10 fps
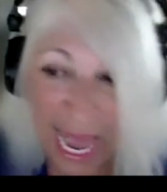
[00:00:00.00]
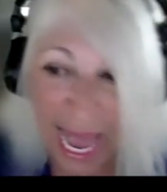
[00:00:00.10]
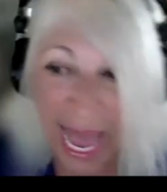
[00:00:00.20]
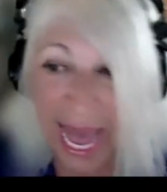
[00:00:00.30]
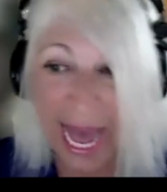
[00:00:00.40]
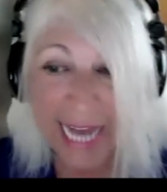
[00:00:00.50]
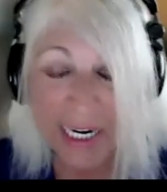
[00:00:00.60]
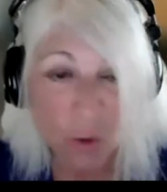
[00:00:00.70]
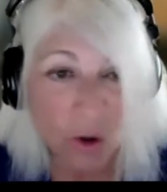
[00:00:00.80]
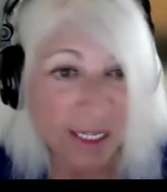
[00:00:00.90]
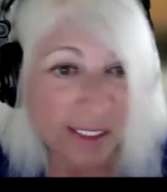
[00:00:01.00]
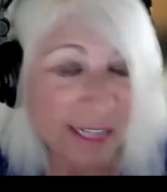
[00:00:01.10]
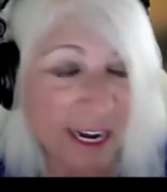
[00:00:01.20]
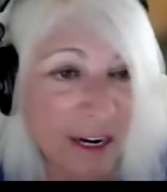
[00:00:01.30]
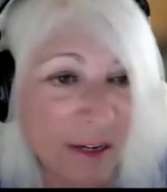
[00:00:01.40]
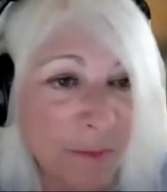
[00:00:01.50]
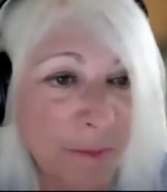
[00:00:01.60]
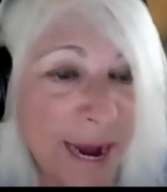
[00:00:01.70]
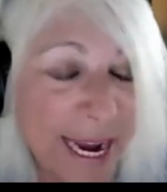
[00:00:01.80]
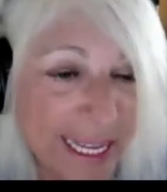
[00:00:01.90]
And also,
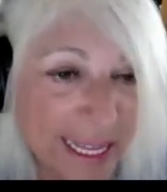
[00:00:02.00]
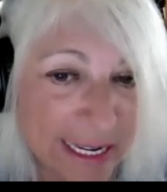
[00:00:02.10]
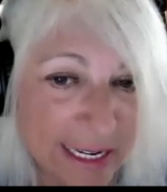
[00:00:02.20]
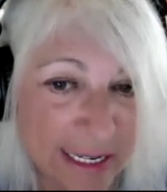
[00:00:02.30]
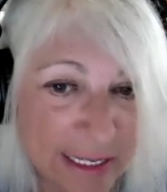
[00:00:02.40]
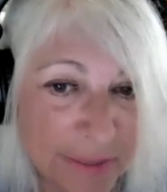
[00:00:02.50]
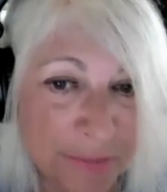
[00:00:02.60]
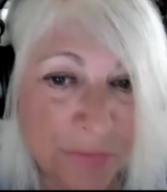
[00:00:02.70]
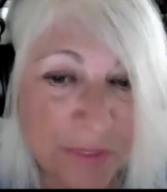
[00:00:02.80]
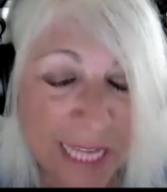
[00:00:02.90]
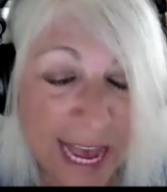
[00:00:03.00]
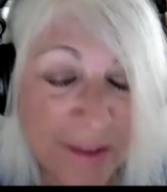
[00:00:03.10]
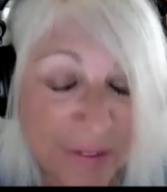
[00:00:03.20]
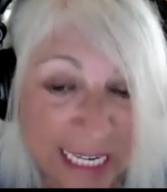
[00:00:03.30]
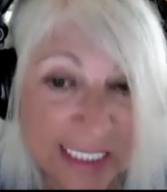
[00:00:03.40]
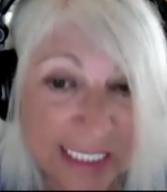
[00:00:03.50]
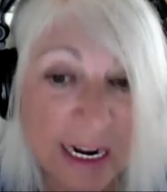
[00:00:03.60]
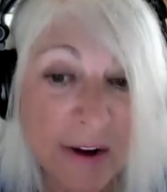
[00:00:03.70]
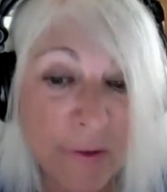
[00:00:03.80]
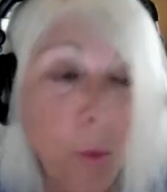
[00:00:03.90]
by the evidence
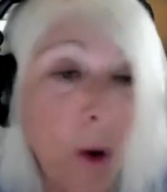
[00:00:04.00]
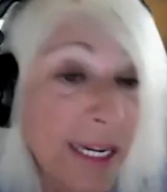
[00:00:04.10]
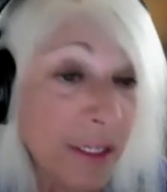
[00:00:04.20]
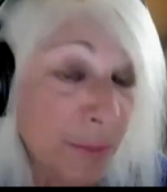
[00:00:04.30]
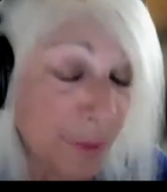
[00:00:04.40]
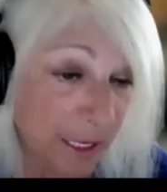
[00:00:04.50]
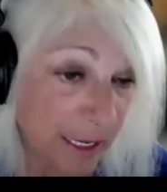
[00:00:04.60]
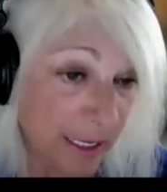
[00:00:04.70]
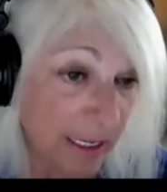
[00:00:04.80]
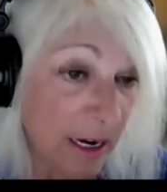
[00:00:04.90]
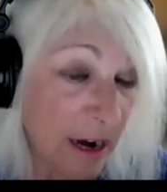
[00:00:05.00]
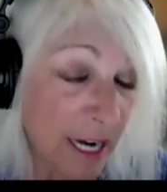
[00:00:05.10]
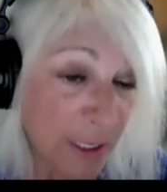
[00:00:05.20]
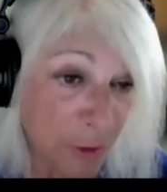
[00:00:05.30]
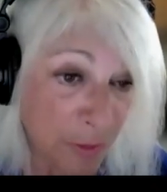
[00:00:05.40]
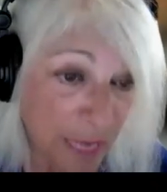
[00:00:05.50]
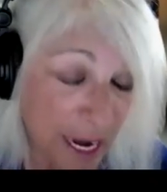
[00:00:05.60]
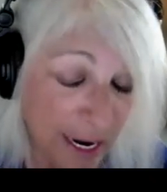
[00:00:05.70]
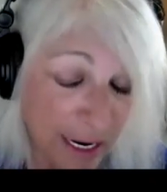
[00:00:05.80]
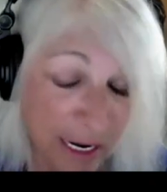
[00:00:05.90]
of what you're putting on your
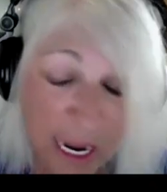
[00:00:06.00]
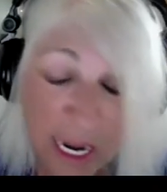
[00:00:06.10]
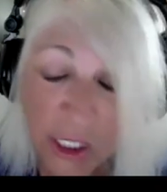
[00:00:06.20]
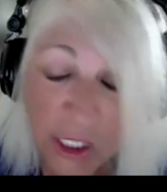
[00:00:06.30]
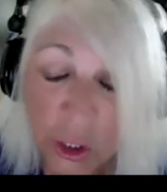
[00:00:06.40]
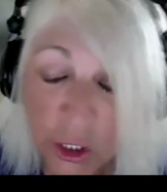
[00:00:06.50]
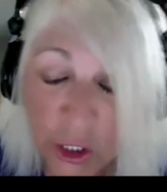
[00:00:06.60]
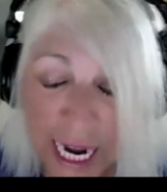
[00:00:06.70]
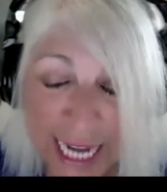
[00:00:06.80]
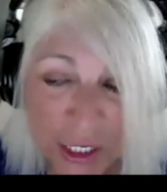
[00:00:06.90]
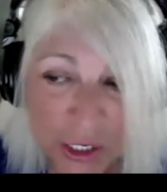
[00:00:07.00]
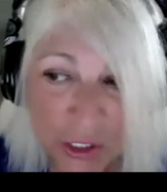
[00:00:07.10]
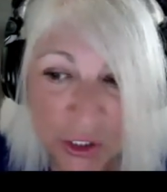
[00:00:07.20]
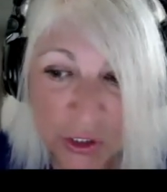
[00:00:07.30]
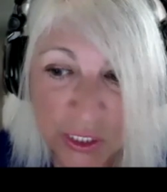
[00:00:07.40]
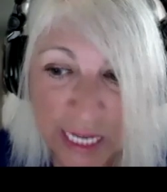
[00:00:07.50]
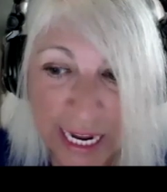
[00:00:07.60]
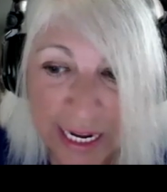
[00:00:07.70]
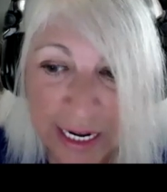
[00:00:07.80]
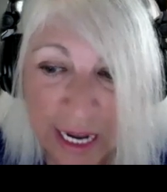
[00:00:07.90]
blog, search engines are
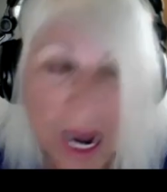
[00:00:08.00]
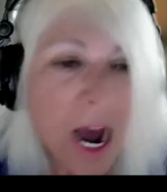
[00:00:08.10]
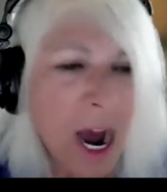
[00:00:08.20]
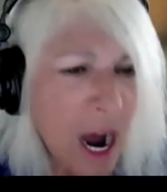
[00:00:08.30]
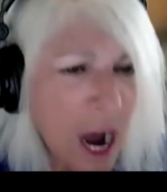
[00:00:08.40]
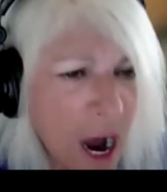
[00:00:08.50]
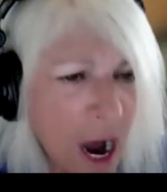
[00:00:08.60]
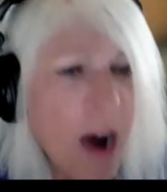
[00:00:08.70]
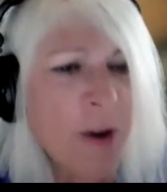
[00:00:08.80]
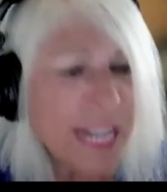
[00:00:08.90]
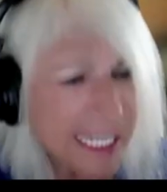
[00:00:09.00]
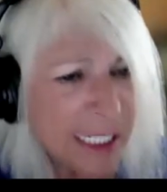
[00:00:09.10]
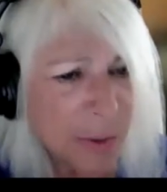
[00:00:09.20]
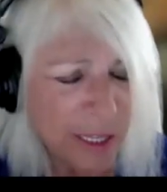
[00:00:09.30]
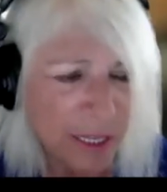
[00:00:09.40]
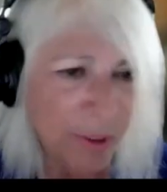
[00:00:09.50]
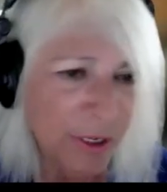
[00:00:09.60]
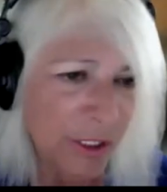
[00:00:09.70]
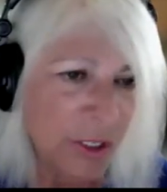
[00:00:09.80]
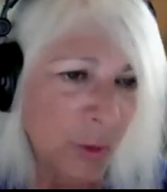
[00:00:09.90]
saying, oh, this is what the
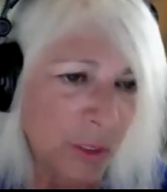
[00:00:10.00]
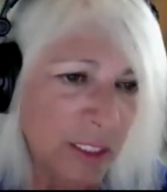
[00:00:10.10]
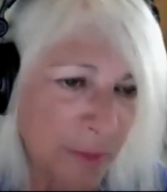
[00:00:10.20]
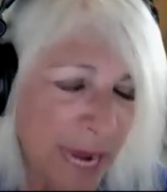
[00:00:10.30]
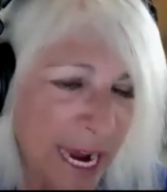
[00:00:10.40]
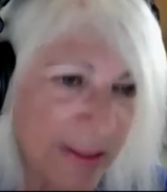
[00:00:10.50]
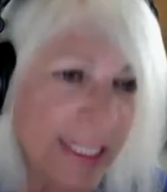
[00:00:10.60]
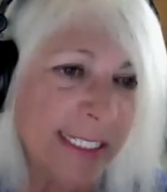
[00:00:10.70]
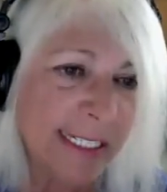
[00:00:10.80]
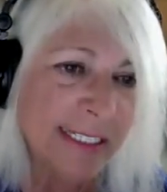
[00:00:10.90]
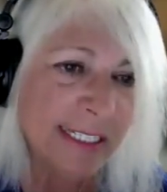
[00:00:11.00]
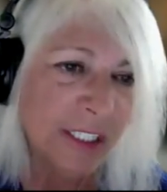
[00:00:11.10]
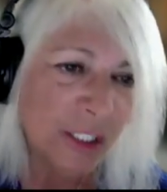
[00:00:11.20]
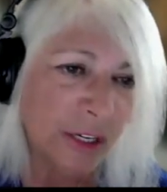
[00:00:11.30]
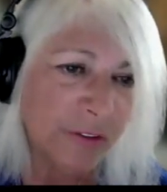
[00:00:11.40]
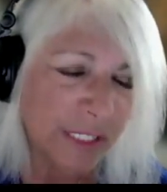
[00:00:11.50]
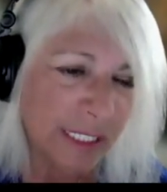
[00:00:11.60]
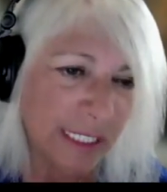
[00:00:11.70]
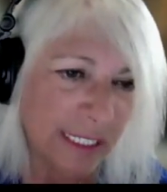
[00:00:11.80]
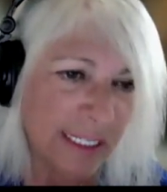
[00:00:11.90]
person is all about. This is the
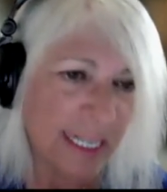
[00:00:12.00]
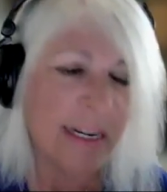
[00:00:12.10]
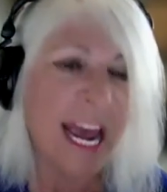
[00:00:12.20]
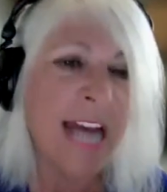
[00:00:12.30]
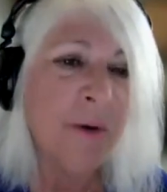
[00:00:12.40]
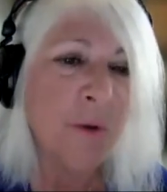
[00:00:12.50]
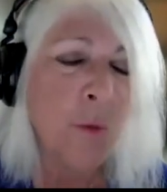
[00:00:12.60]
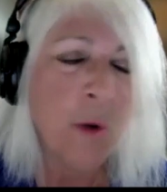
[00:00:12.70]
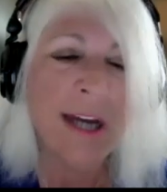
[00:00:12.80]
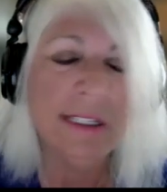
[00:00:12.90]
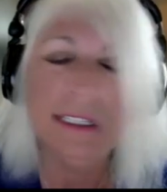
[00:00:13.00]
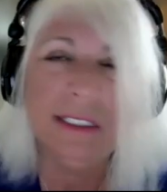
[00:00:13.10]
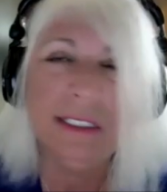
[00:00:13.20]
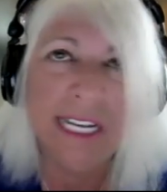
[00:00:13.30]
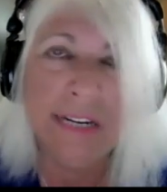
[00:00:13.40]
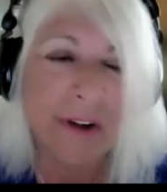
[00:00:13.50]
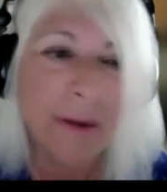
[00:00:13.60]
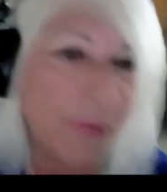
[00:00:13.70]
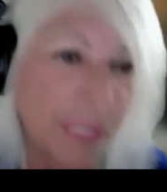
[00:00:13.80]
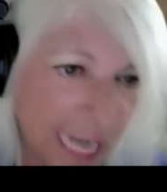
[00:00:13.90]
services and what it
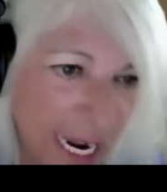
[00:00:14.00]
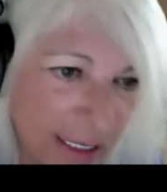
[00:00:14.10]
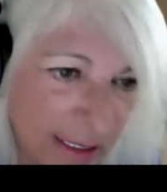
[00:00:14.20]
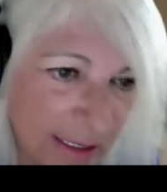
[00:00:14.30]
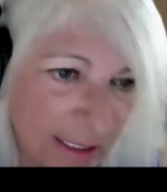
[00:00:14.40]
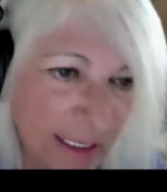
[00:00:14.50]
represents.